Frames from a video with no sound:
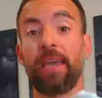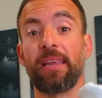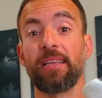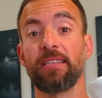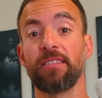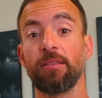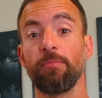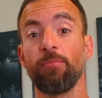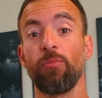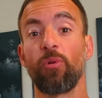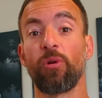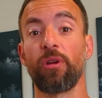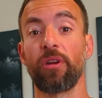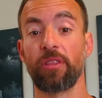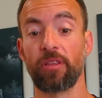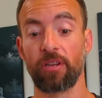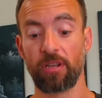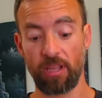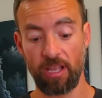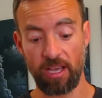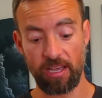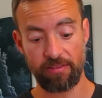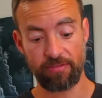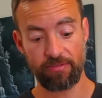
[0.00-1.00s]
pain at some point in their
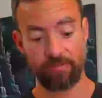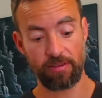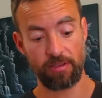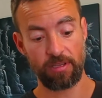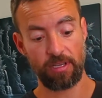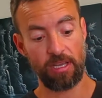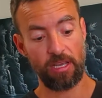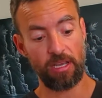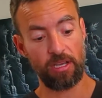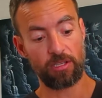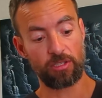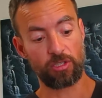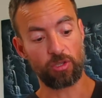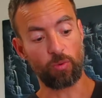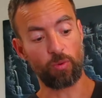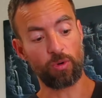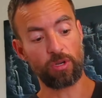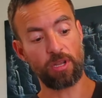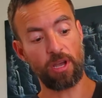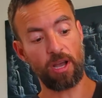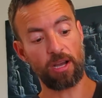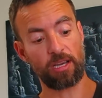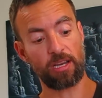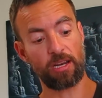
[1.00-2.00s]
life? So we're
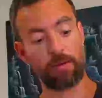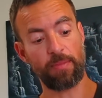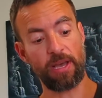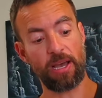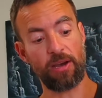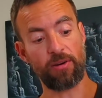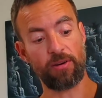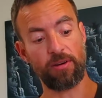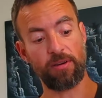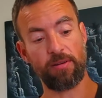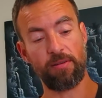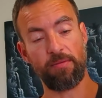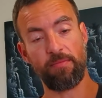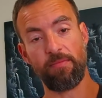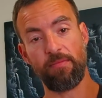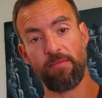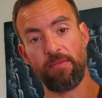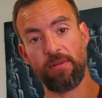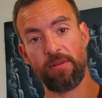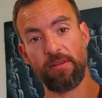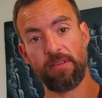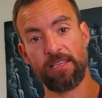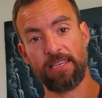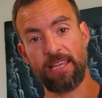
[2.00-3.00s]
talking about
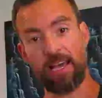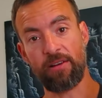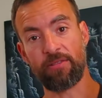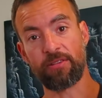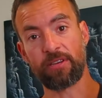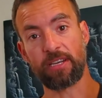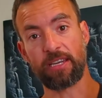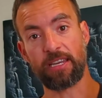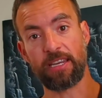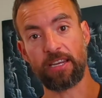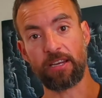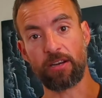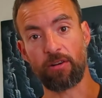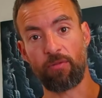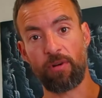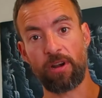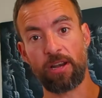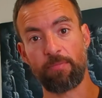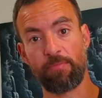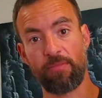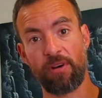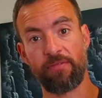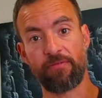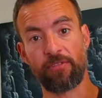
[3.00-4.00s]
down in here, right
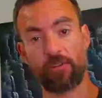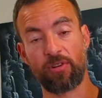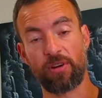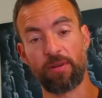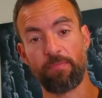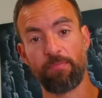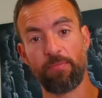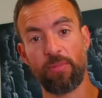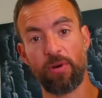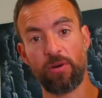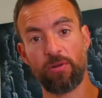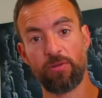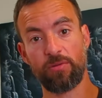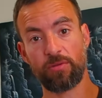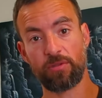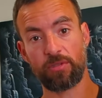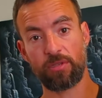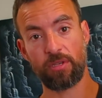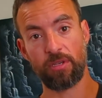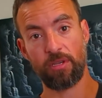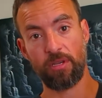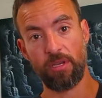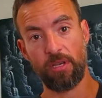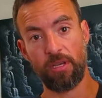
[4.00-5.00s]
above your hip
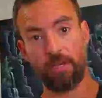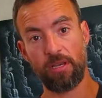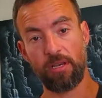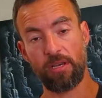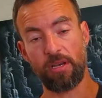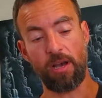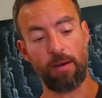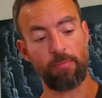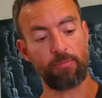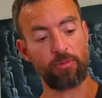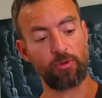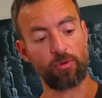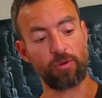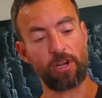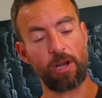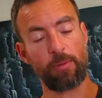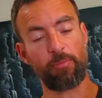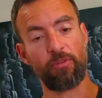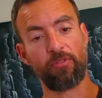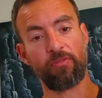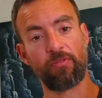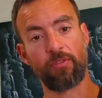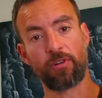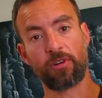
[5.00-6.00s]
bones, up to a
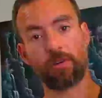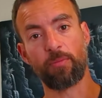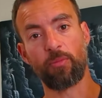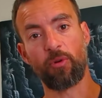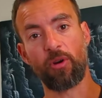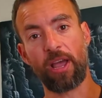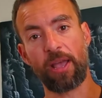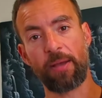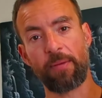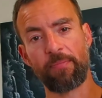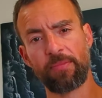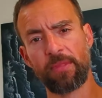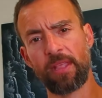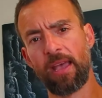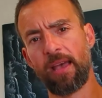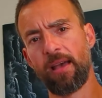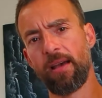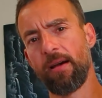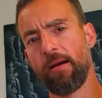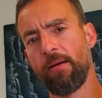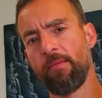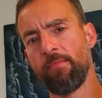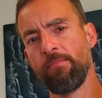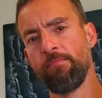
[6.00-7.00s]
couple vertebrae.
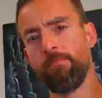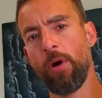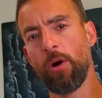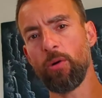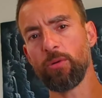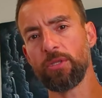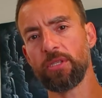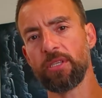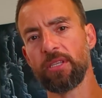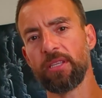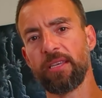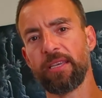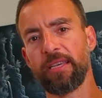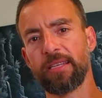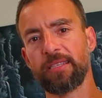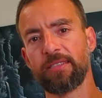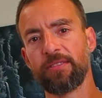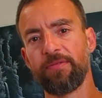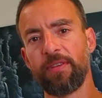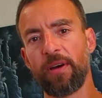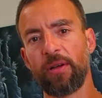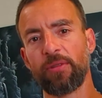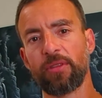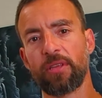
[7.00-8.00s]
Mostly it's
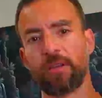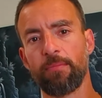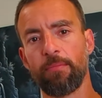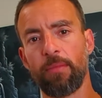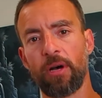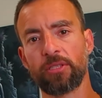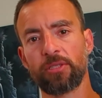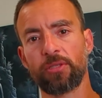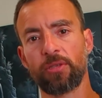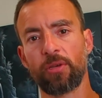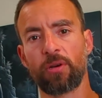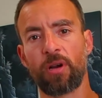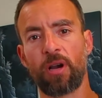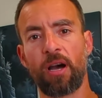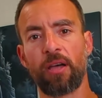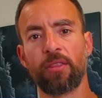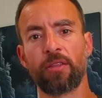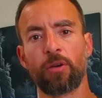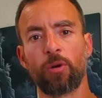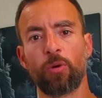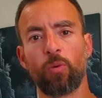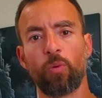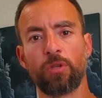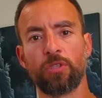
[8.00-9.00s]
felt in a muscle called
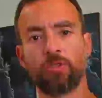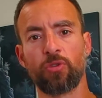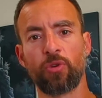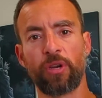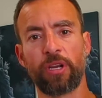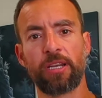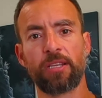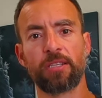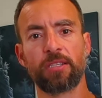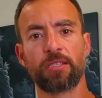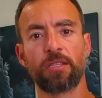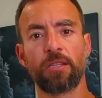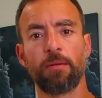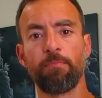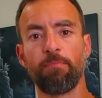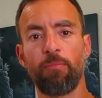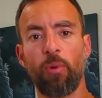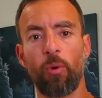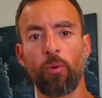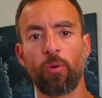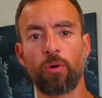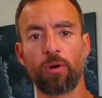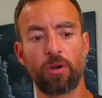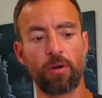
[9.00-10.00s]
the quadratus
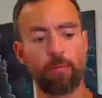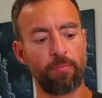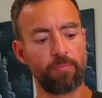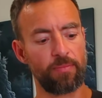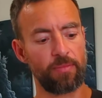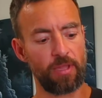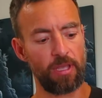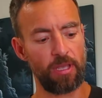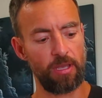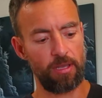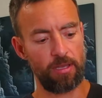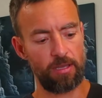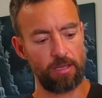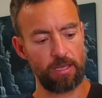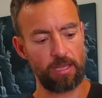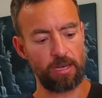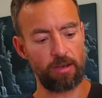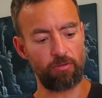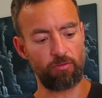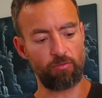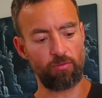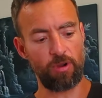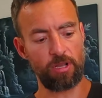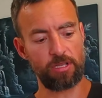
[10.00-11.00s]
laborum, and
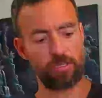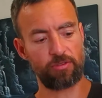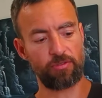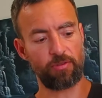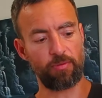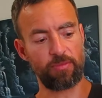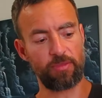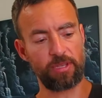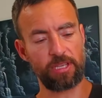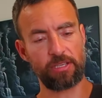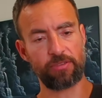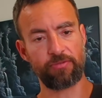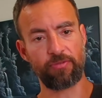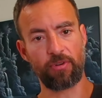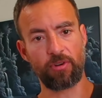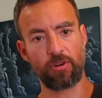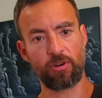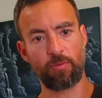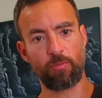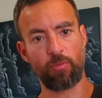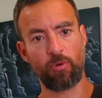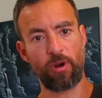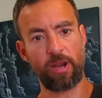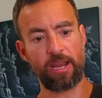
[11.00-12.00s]
it runs from these
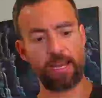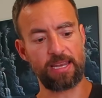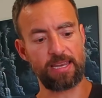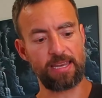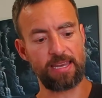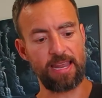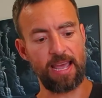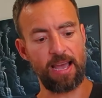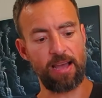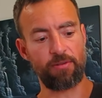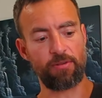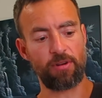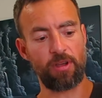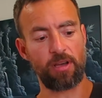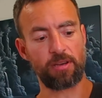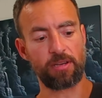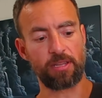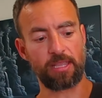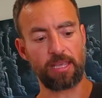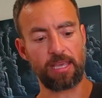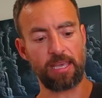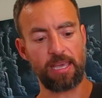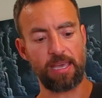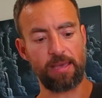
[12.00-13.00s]
vertebrae down
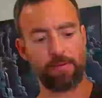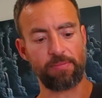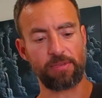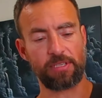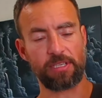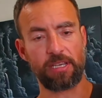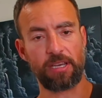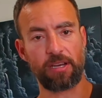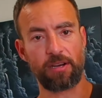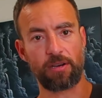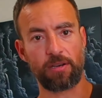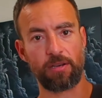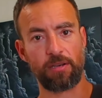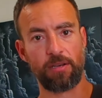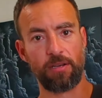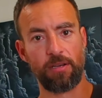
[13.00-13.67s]
onto the hips here.